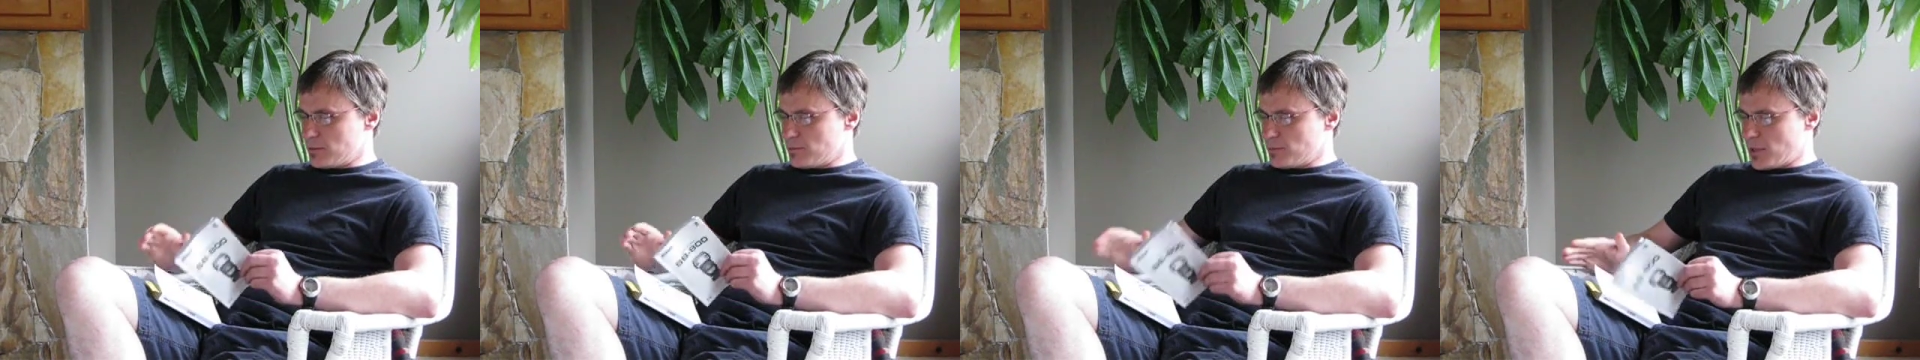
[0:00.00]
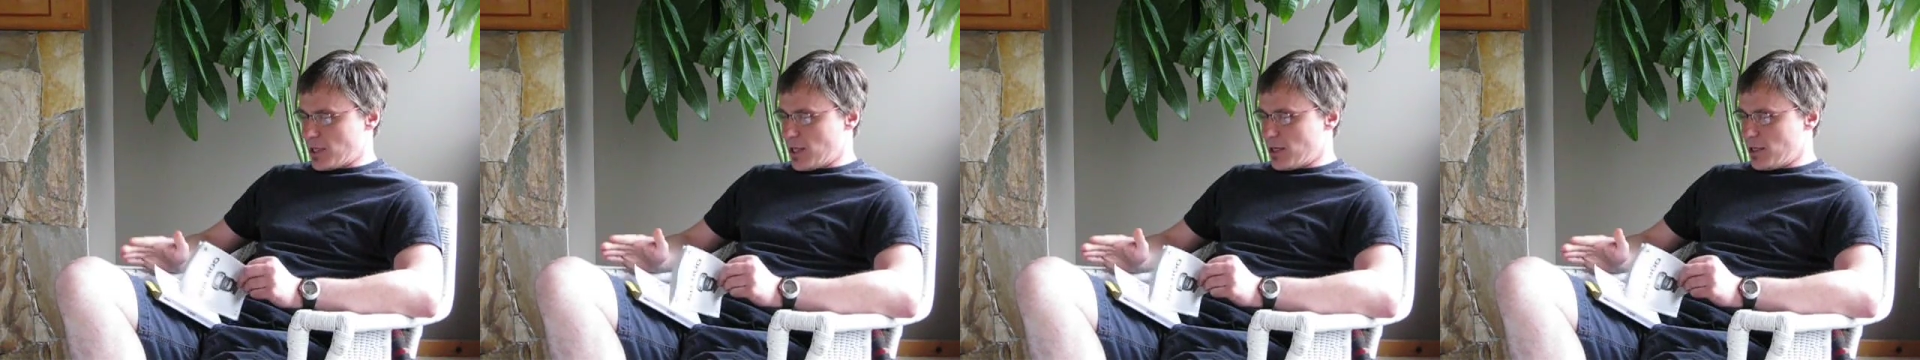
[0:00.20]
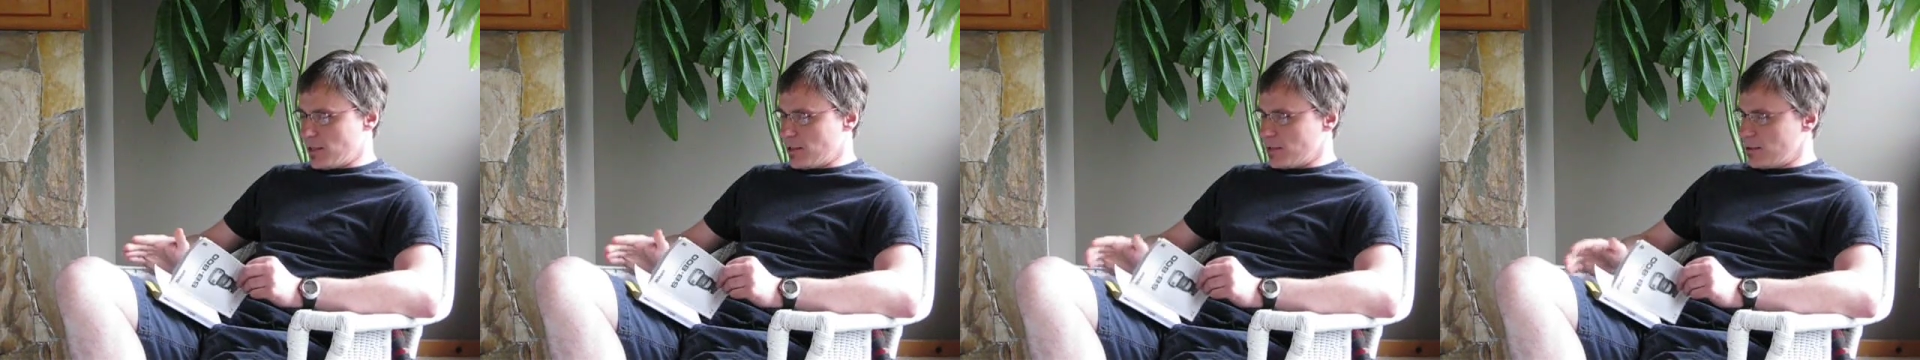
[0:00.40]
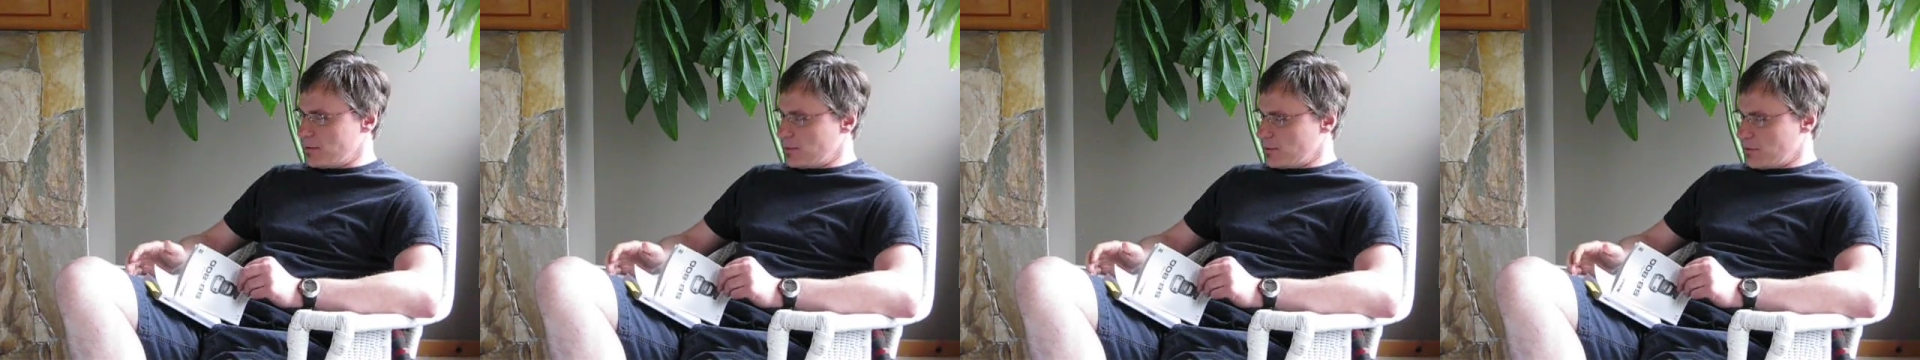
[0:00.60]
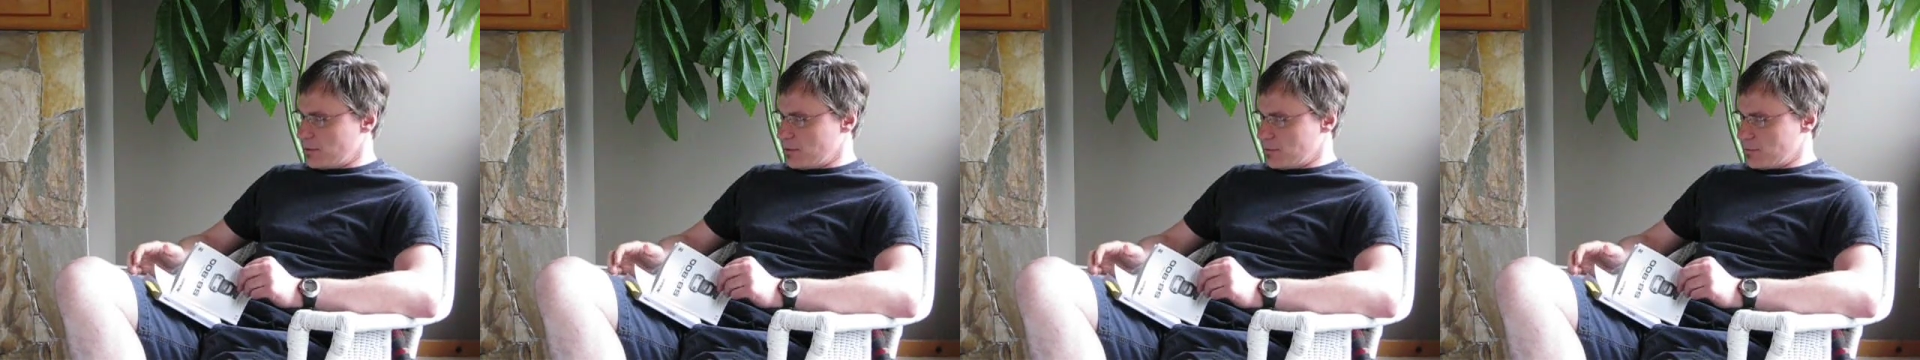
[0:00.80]
I'm getting
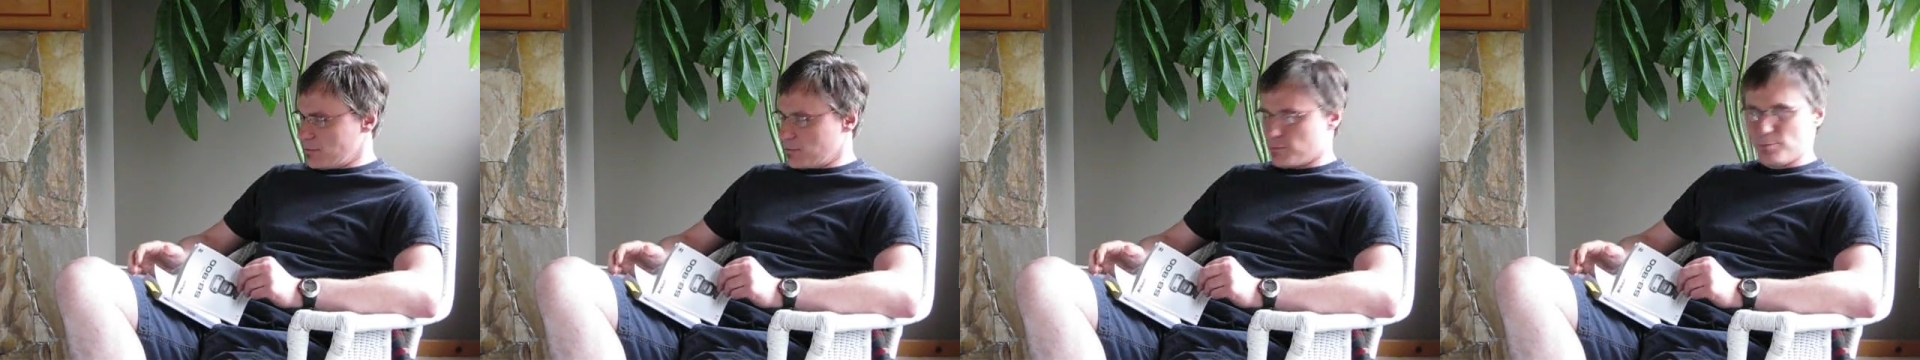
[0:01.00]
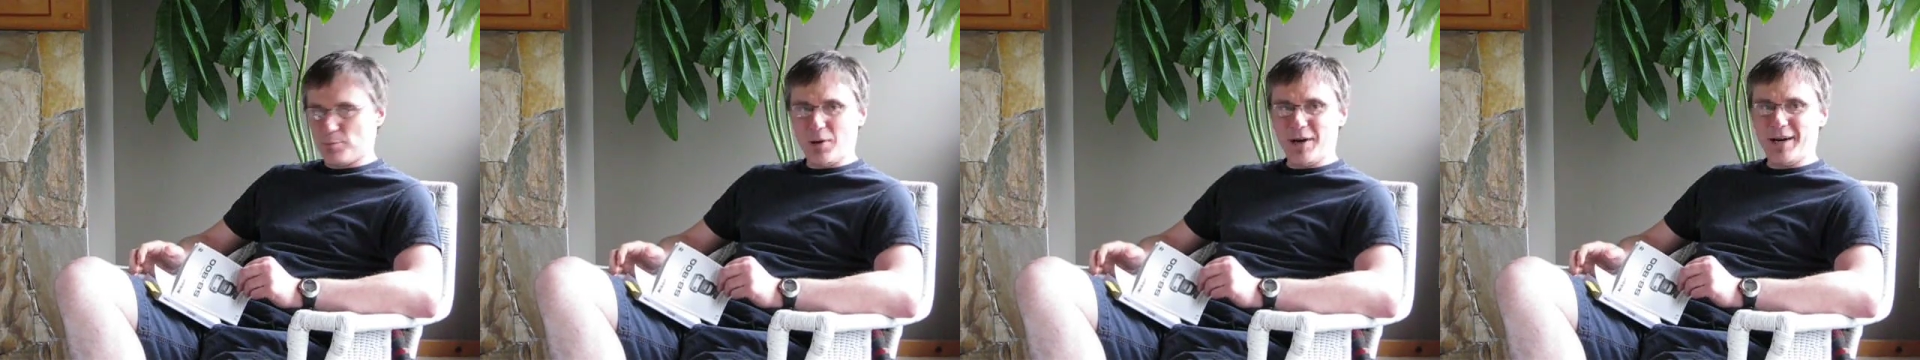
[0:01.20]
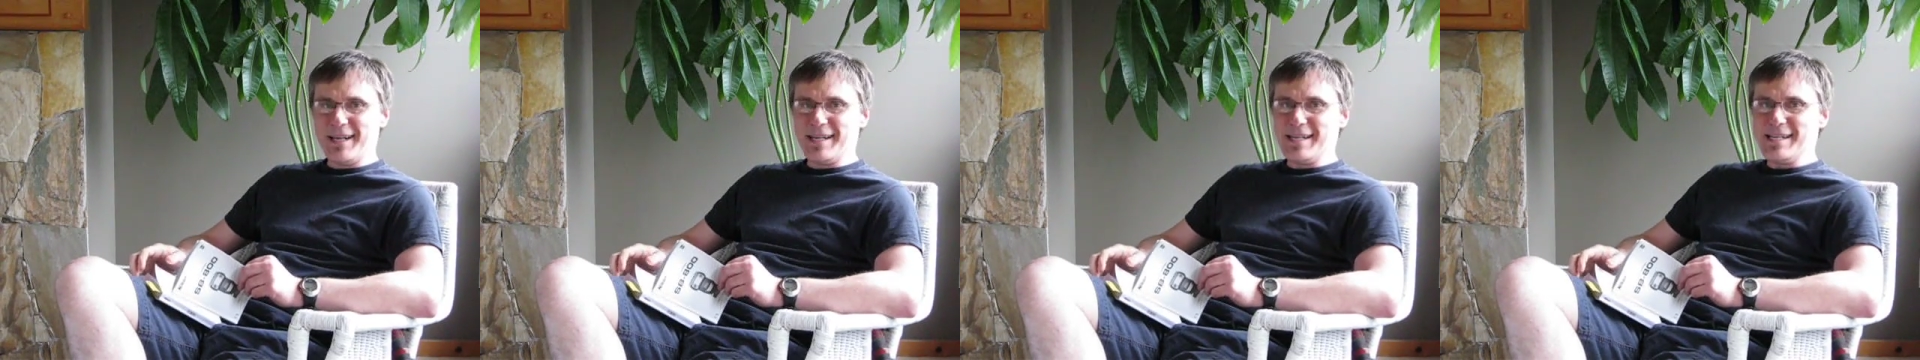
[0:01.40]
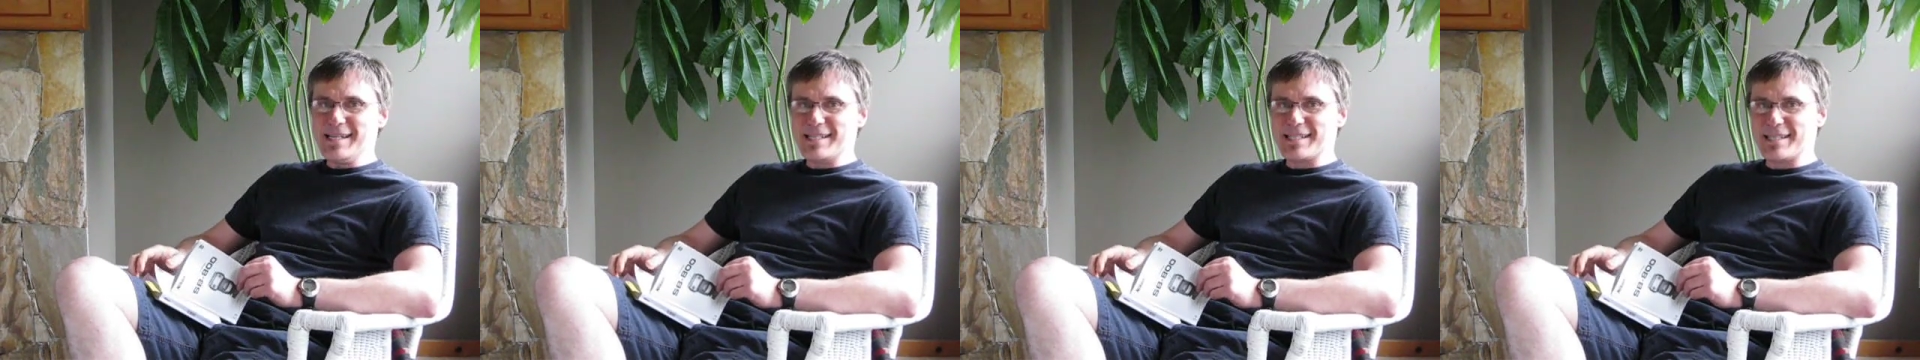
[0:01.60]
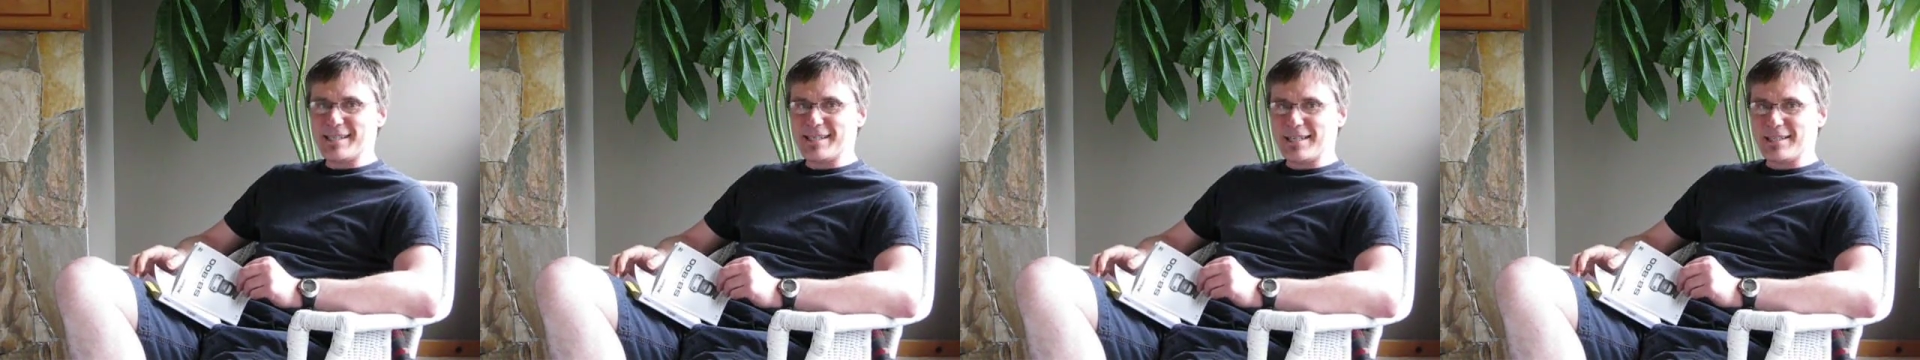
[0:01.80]
pretty
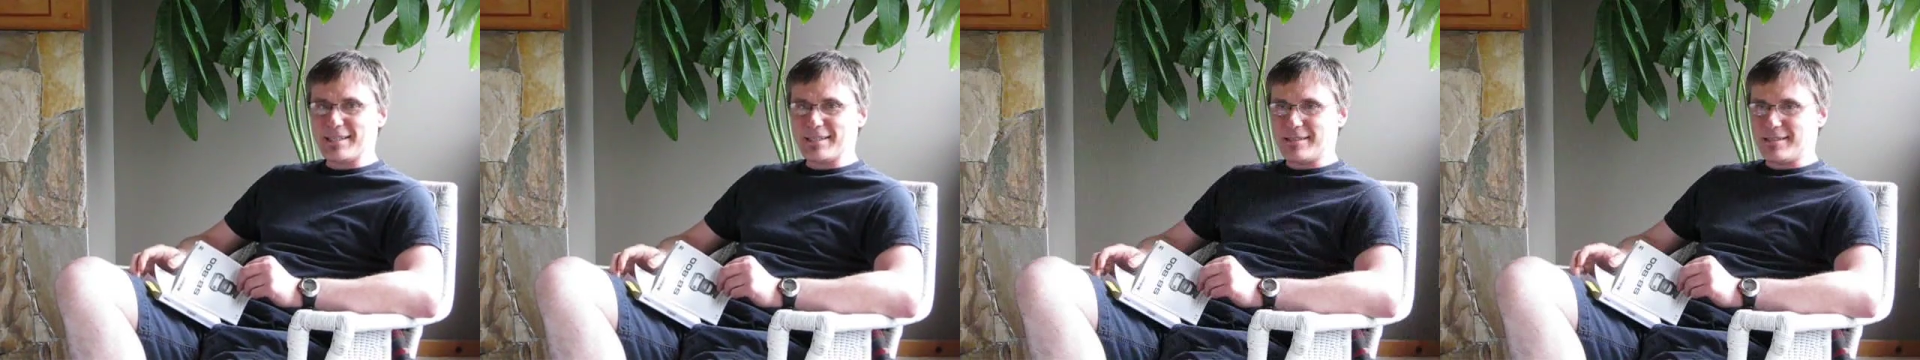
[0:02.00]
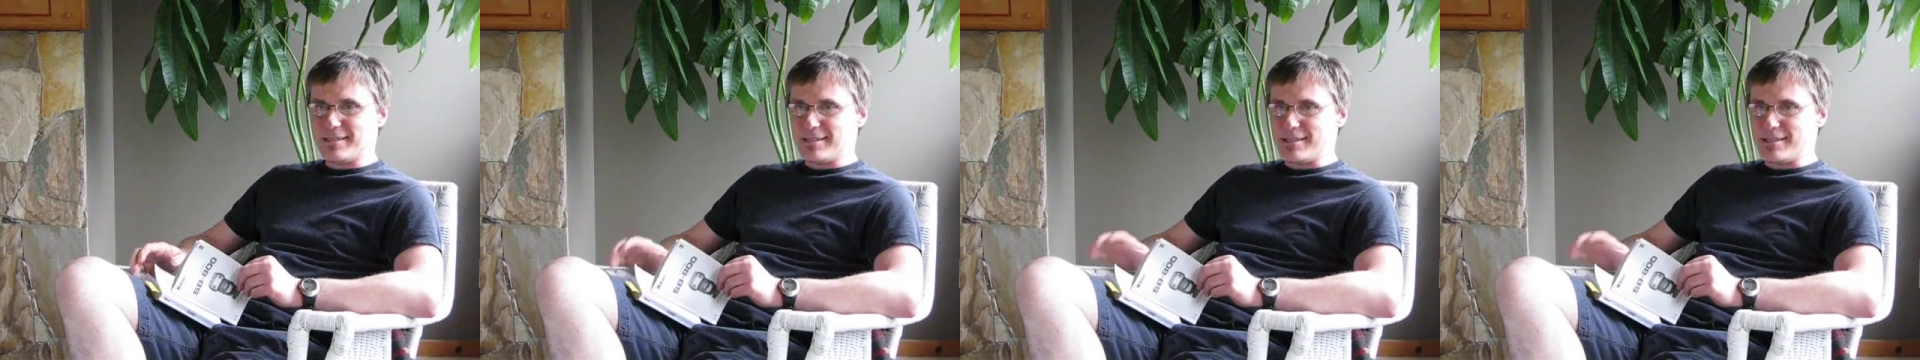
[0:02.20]
decent at